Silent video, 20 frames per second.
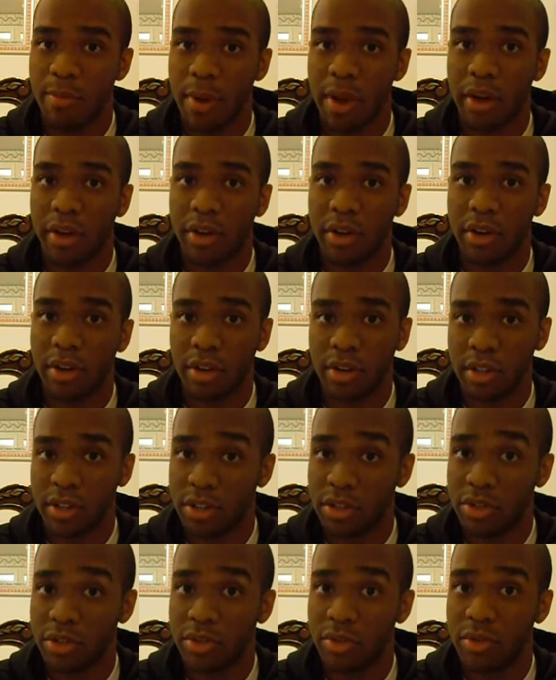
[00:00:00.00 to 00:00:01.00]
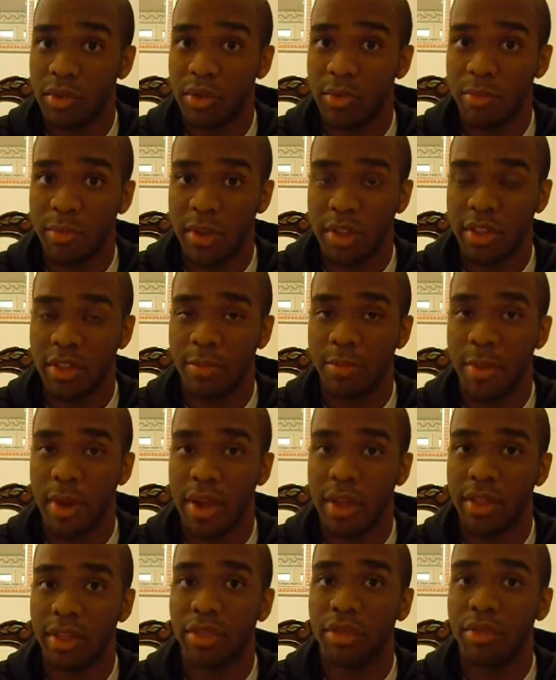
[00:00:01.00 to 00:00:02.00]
bigger to be the main